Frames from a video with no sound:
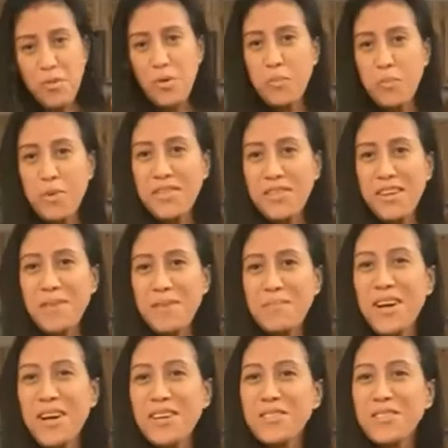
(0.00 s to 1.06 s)
hoping that I'm
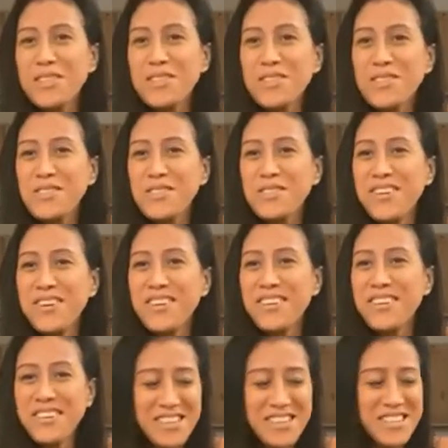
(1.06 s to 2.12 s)
not going to
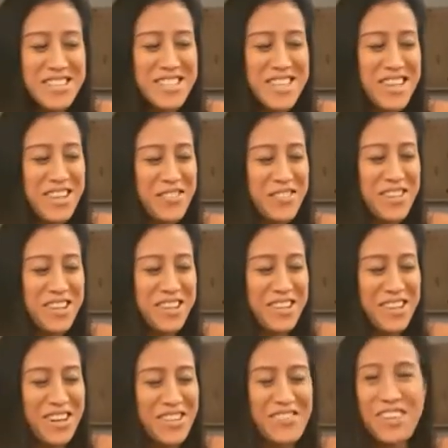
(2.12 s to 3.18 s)
set off the
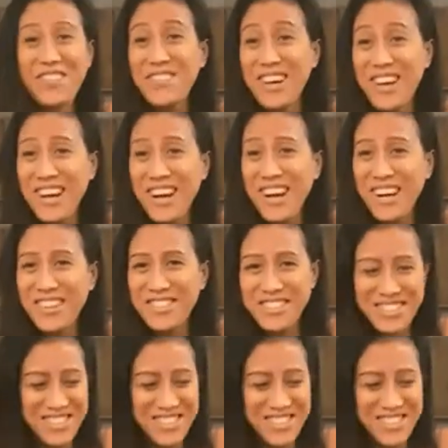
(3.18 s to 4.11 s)
alarm in my house.